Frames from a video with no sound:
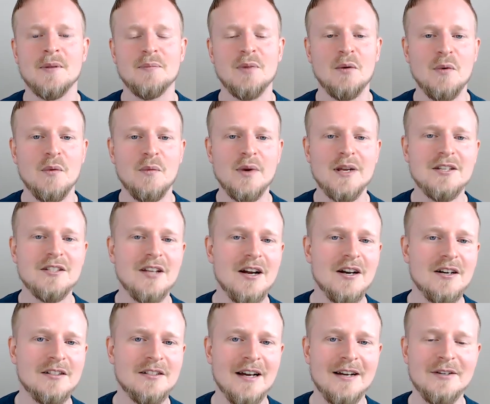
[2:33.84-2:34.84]
But when we
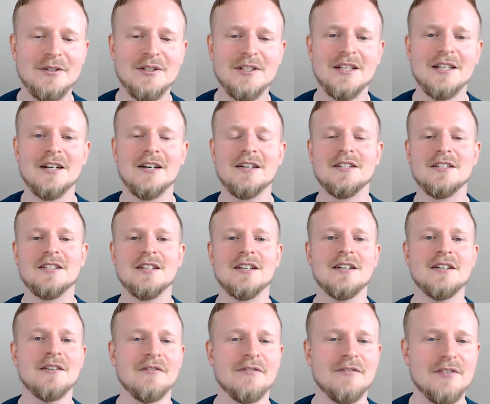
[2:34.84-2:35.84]
start doubting
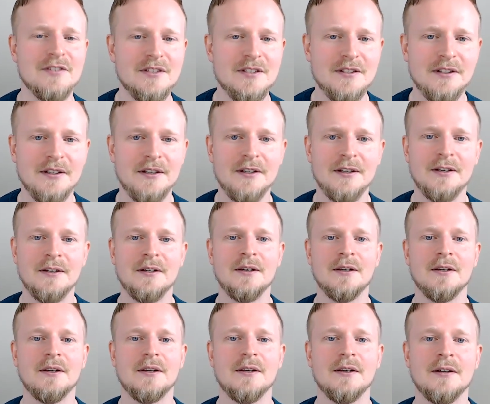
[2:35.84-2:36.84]
ourselves,
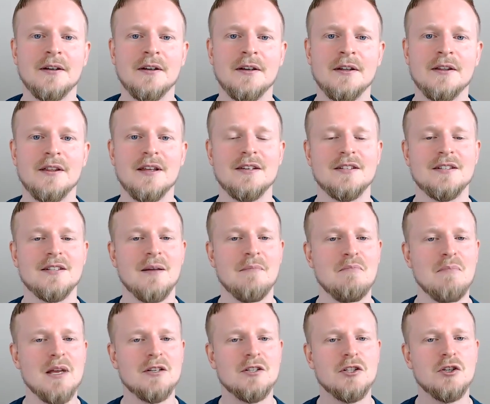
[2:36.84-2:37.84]
this is a
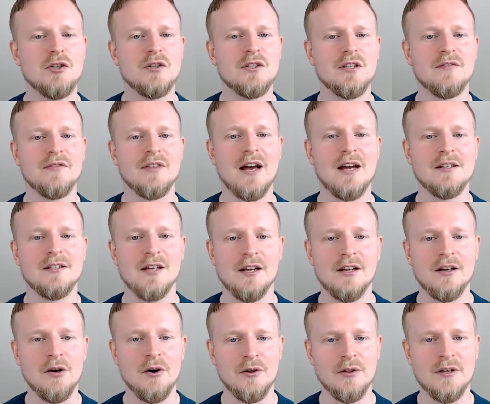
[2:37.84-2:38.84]
misuse of that
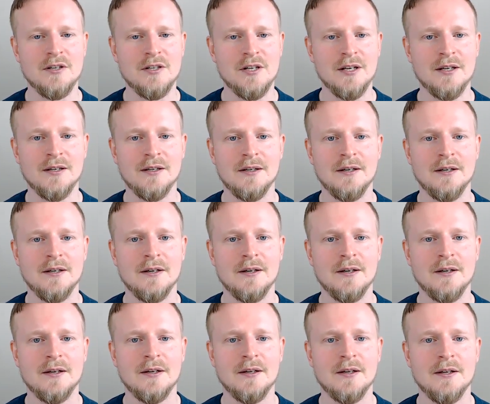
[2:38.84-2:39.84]
technology.
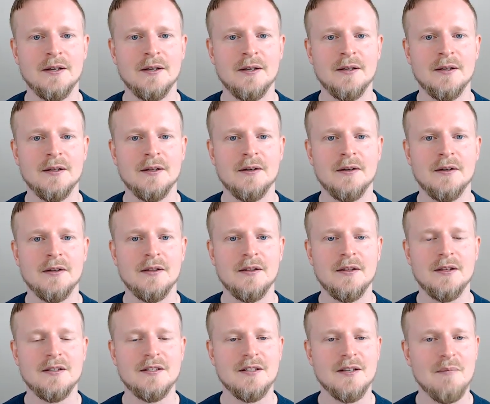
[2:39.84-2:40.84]

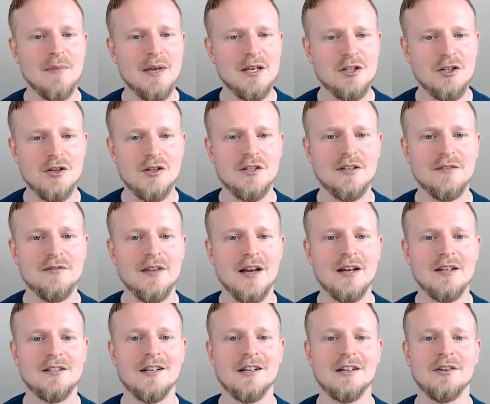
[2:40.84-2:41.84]
This is a misuse of
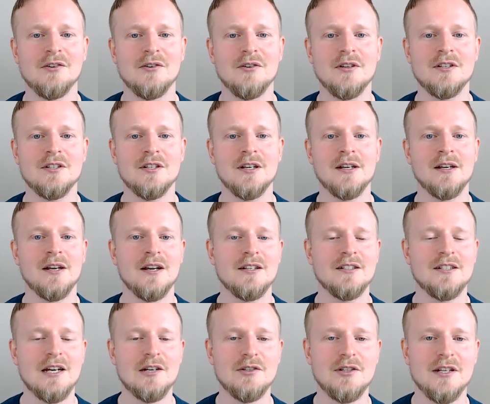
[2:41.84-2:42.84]
that technology.
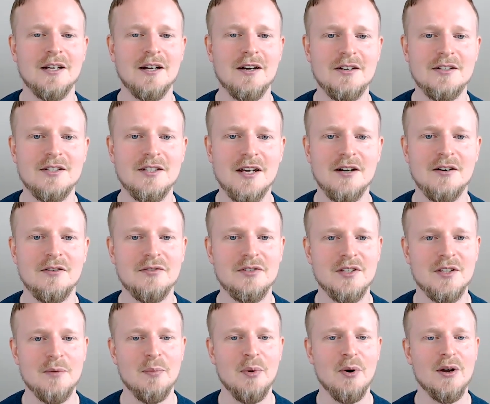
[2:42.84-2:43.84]
Doubting ourselves
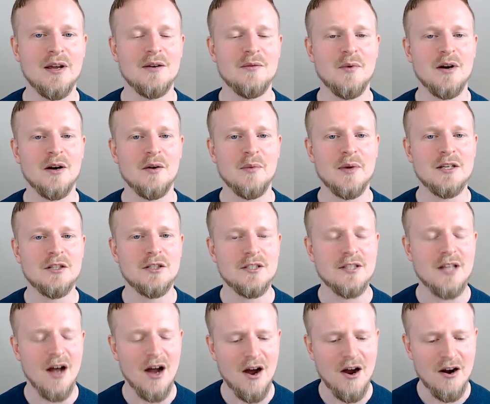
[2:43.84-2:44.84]
to the point where we
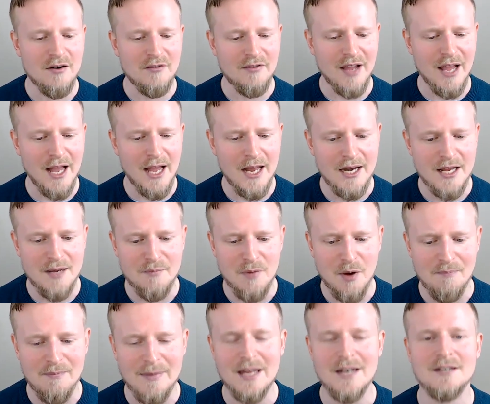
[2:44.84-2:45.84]
starve any
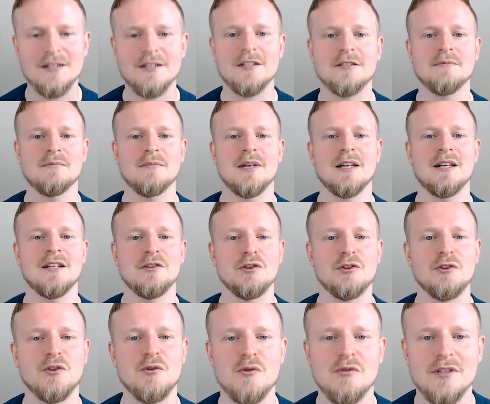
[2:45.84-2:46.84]
momentum and
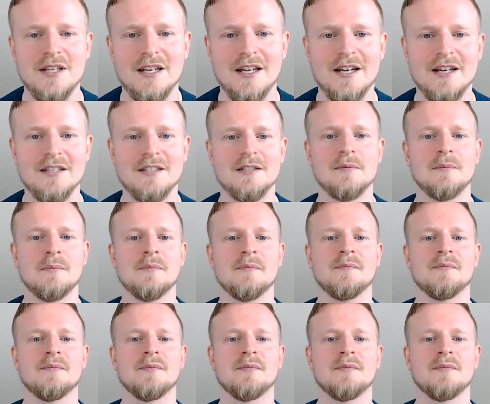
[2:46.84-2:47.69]
enthusiasm